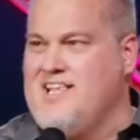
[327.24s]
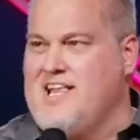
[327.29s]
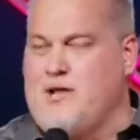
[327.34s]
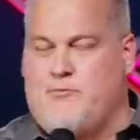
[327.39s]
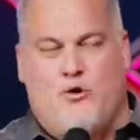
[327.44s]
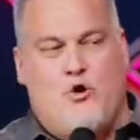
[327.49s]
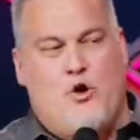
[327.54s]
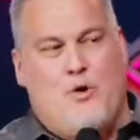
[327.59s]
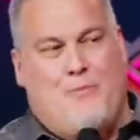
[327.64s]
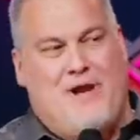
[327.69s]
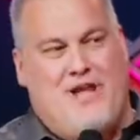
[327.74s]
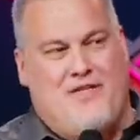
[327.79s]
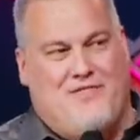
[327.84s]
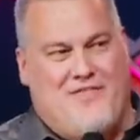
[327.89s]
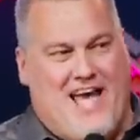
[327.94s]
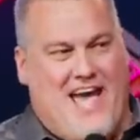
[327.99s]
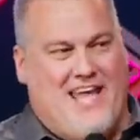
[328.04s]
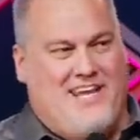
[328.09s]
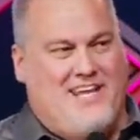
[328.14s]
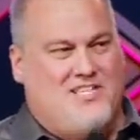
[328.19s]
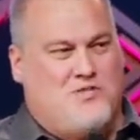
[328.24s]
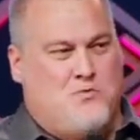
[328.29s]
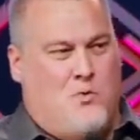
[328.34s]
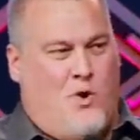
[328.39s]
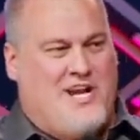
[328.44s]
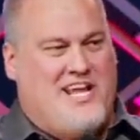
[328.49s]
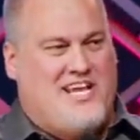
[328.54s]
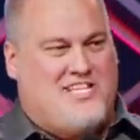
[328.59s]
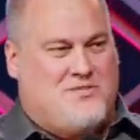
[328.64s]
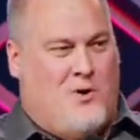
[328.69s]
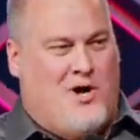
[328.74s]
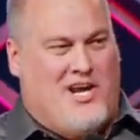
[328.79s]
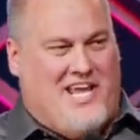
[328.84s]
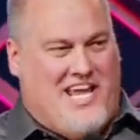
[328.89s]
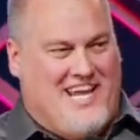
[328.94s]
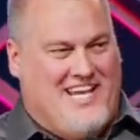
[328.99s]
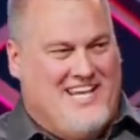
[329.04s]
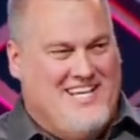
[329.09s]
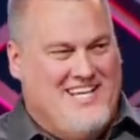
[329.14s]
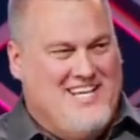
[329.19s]
Let me repeat that. In
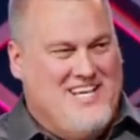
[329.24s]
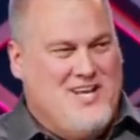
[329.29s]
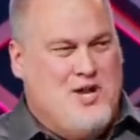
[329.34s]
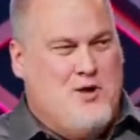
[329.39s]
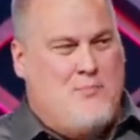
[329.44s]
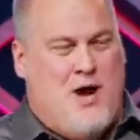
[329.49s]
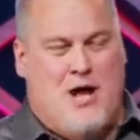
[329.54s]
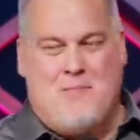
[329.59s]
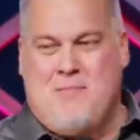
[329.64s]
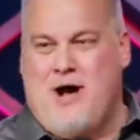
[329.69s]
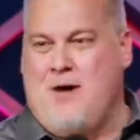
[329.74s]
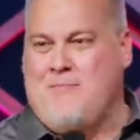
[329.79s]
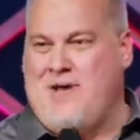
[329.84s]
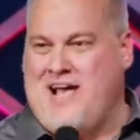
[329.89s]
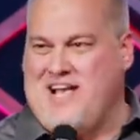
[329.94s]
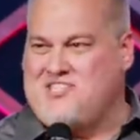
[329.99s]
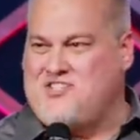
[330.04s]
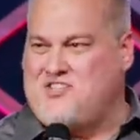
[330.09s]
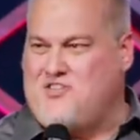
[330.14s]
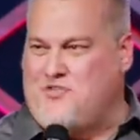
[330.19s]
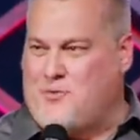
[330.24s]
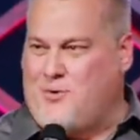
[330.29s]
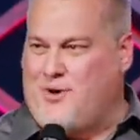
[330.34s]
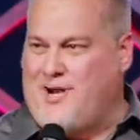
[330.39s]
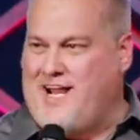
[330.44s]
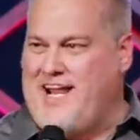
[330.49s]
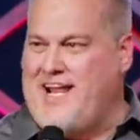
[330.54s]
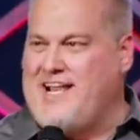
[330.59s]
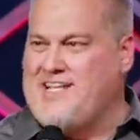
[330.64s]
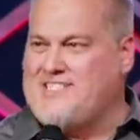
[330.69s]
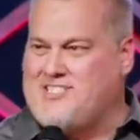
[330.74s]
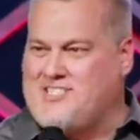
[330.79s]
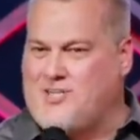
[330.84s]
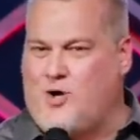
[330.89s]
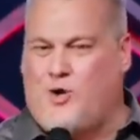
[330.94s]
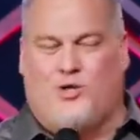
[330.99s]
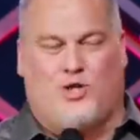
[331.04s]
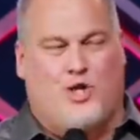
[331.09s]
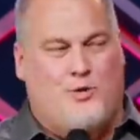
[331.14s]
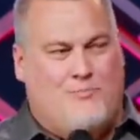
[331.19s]
2020, my mom has three
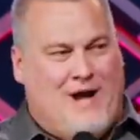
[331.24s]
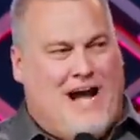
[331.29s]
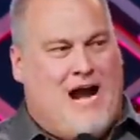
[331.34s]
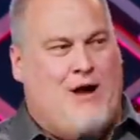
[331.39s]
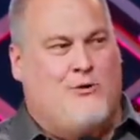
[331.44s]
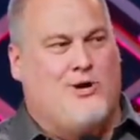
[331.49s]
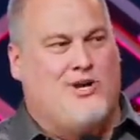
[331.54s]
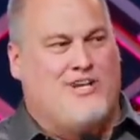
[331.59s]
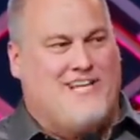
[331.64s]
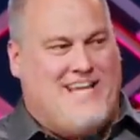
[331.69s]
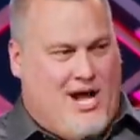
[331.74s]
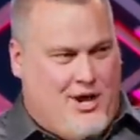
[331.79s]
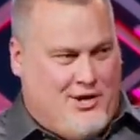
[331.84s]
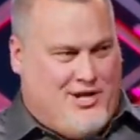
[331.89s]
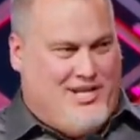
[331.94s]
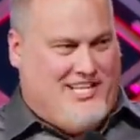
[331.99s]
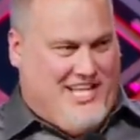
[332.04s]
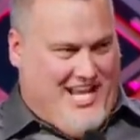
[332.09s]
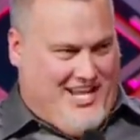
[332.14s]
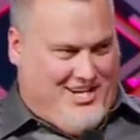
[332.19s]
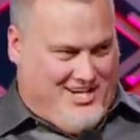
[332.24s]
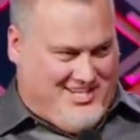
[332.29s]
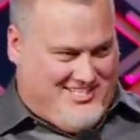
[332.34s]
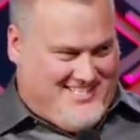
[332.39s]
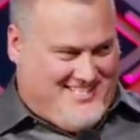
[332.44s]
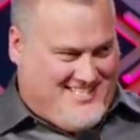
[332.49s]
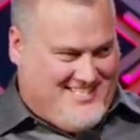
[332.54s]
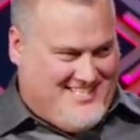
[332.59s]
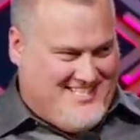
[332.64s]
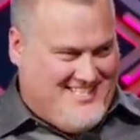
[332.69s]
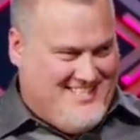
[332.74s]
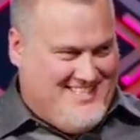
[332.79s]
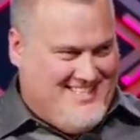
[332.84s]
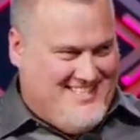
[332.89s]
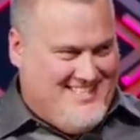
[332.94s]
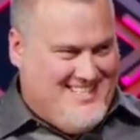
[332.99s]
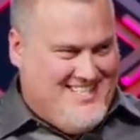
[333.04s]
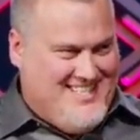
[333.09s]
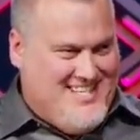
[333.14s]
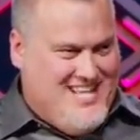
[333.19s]
solar powered calculators.
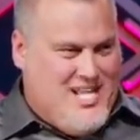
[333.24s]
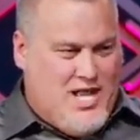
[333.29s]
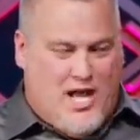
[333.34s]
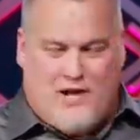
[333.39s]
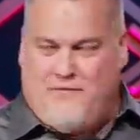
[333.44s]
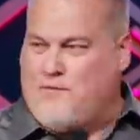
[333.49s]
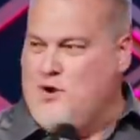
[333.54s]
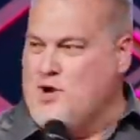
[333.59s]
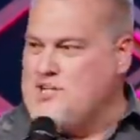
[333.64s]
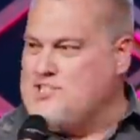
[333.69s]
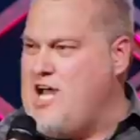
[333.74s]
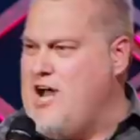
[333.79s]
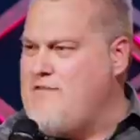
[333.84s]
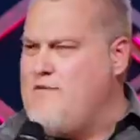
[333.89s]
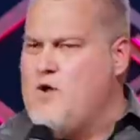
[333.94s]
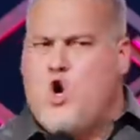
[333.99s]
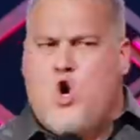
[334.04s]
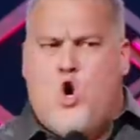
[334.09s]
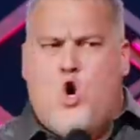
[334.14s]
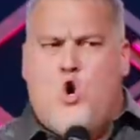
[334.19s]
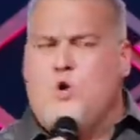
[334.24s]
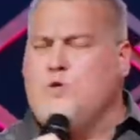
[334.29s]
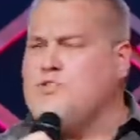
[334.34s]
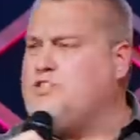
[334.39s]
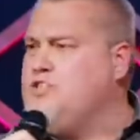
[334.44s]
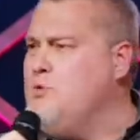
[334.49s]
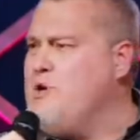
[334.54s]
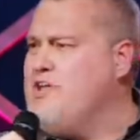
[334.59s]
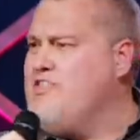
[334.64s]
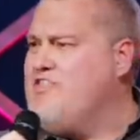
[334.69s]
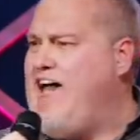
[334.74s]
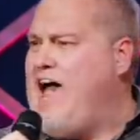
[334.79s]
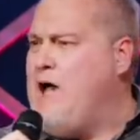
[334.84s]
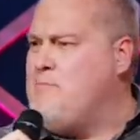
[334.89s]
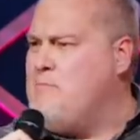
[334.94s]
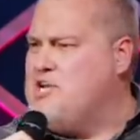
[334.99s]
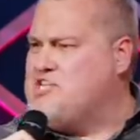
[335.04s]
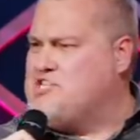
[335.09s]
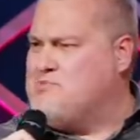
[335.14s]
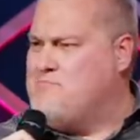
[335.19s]
Like, first off, who's doing
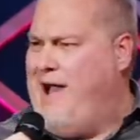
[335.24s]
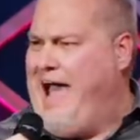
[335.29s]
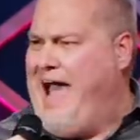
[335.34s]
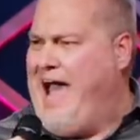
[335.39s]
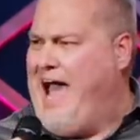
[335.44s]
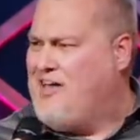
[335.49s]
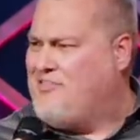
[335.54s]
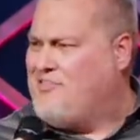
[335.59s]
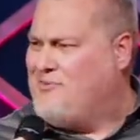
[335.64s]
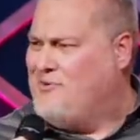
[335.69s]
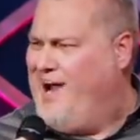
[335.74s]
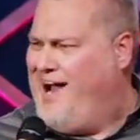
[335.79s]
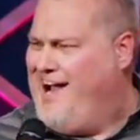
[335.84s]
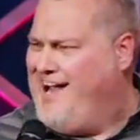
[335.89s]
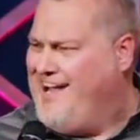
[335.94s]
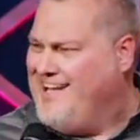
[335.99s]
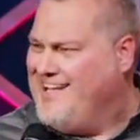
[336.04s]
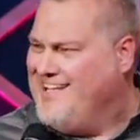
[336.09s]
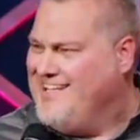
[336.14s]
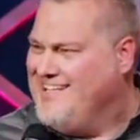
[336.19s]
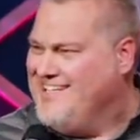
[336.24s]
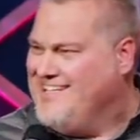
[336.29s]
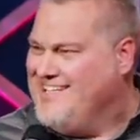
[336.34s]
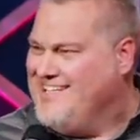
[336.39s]
that much math, right?